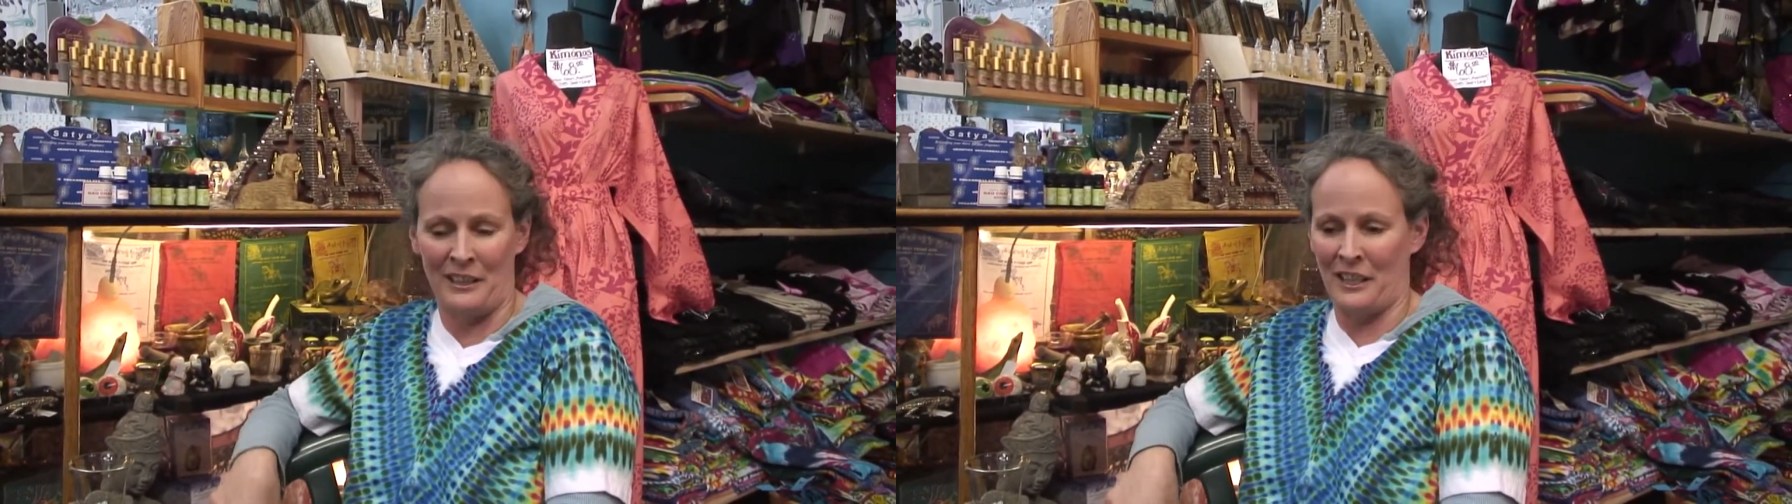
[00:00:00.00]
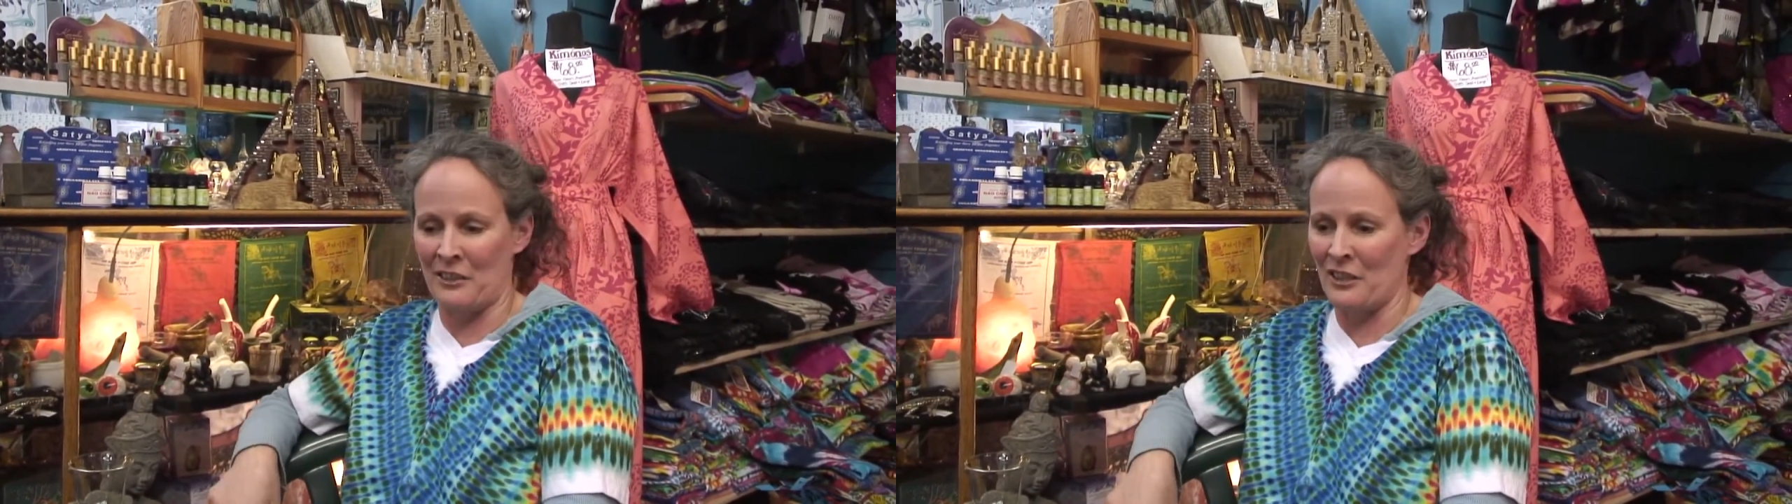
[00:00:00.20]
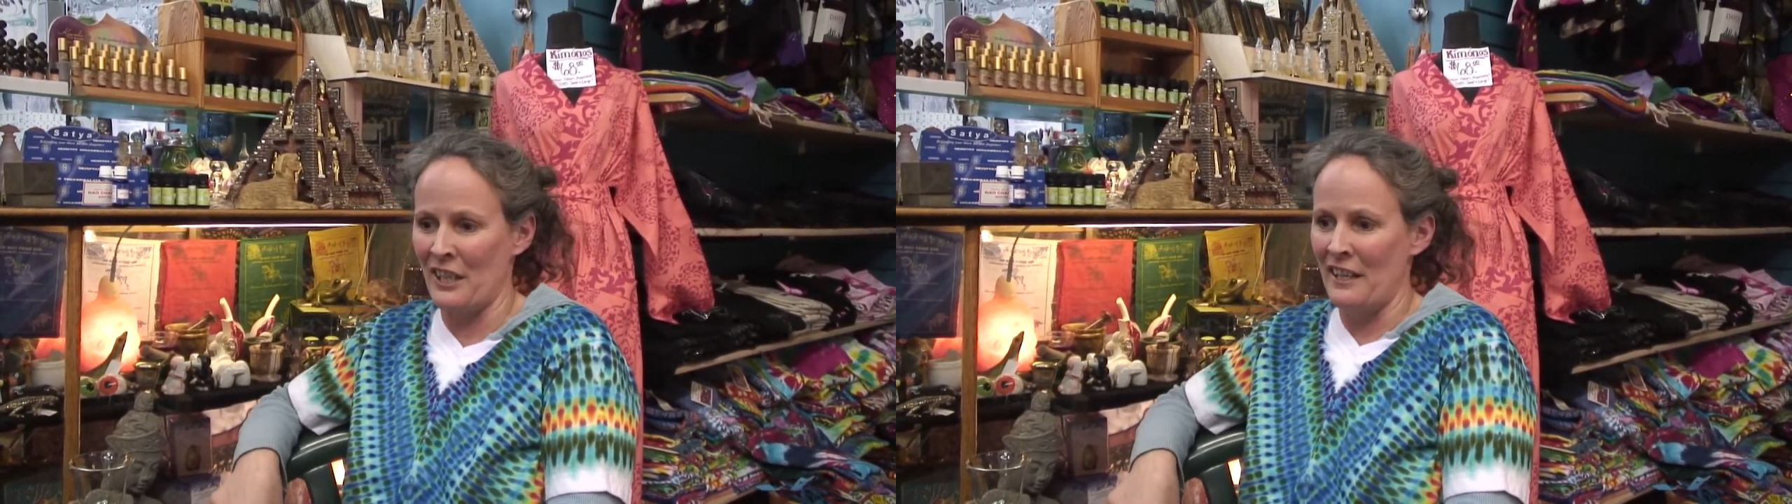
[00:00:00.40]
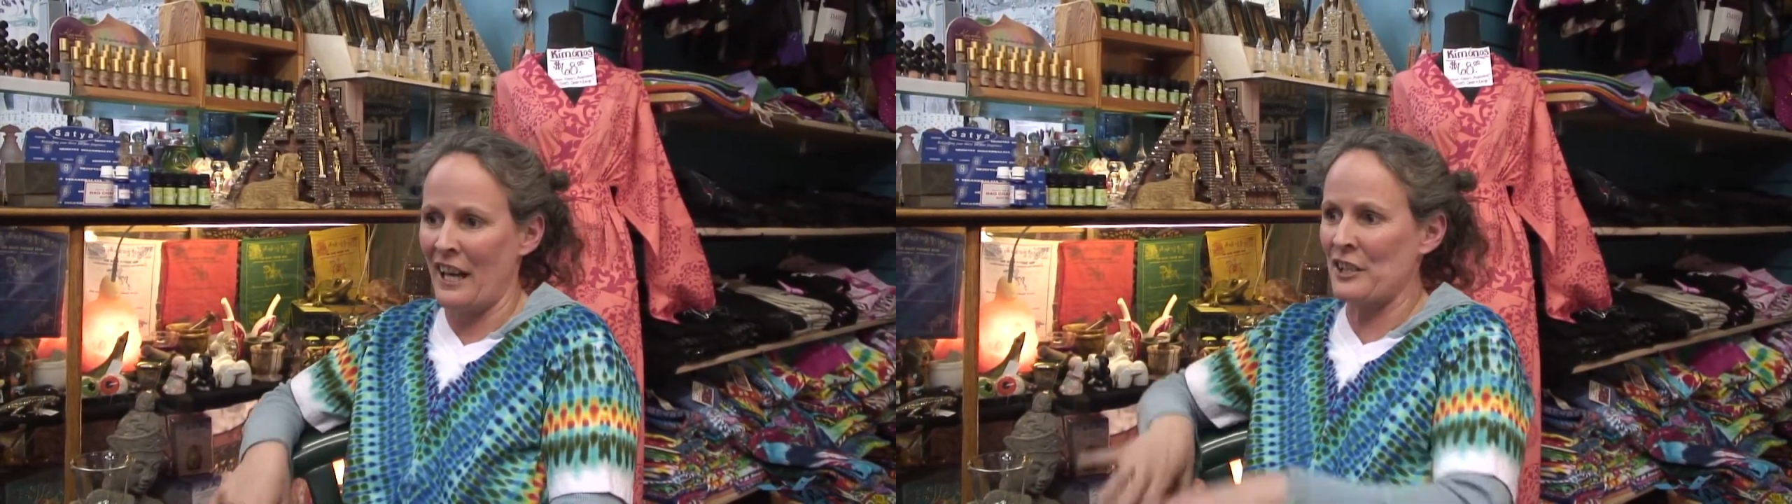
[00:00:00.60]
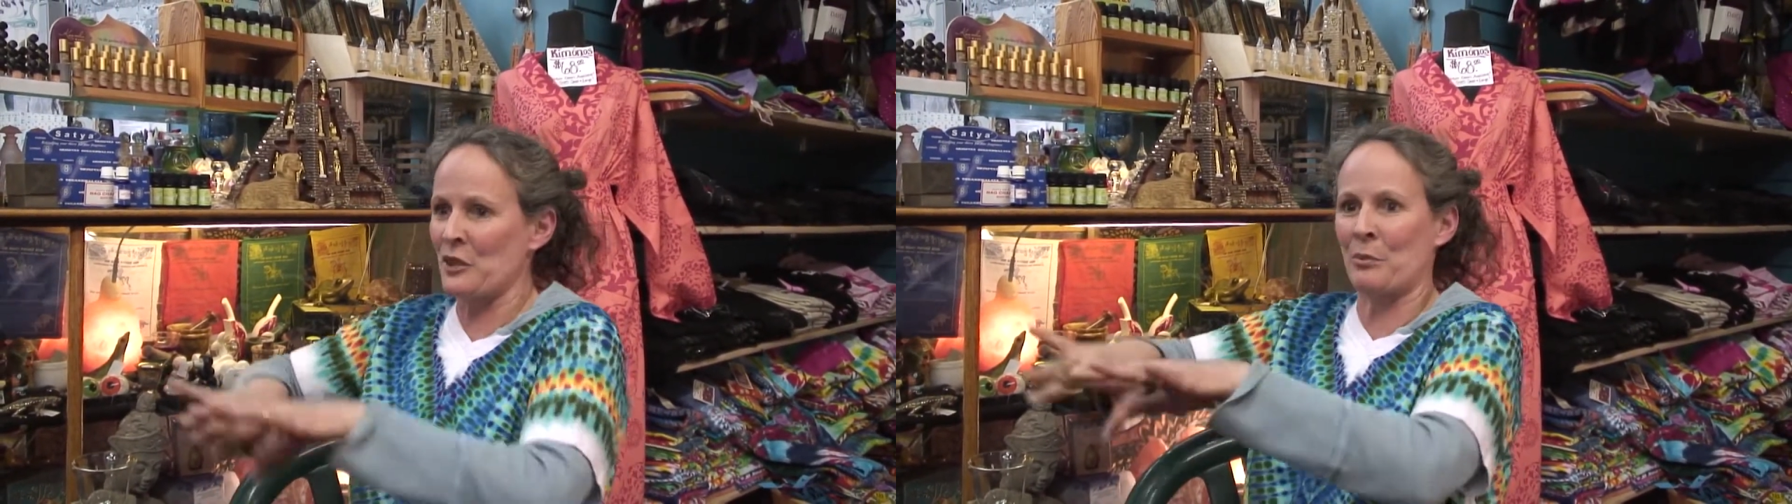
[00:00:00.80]
and
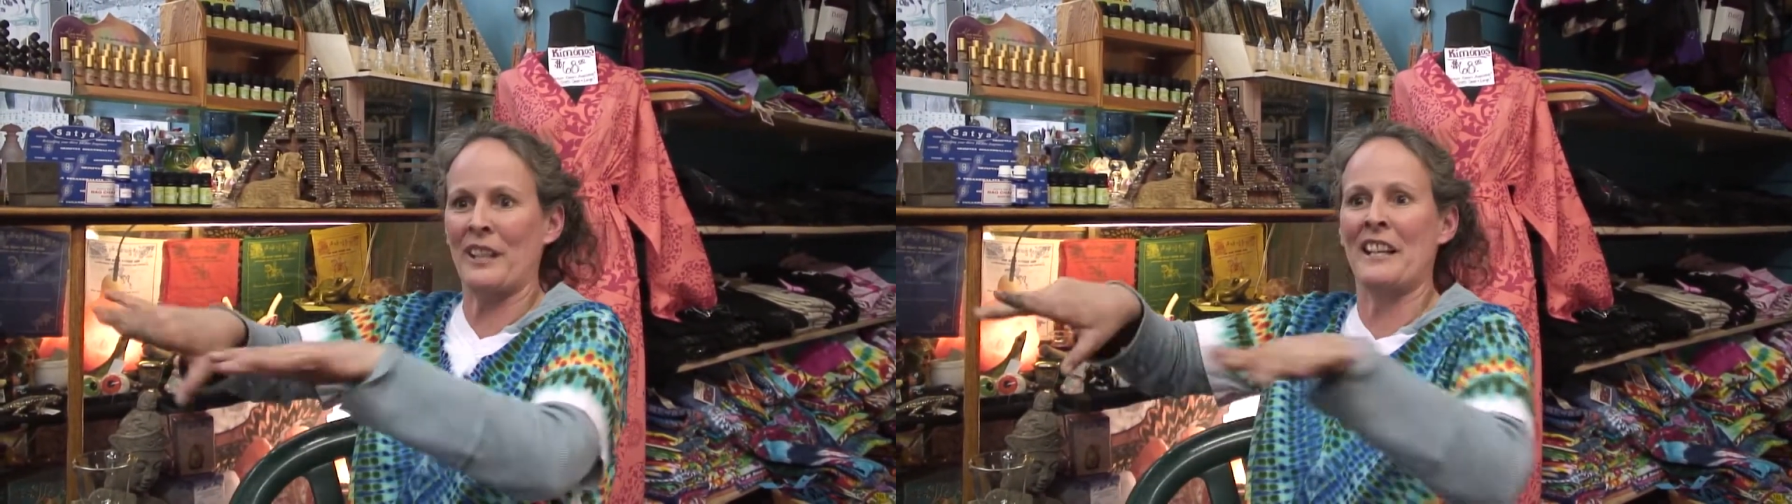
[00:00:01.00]
I'd spread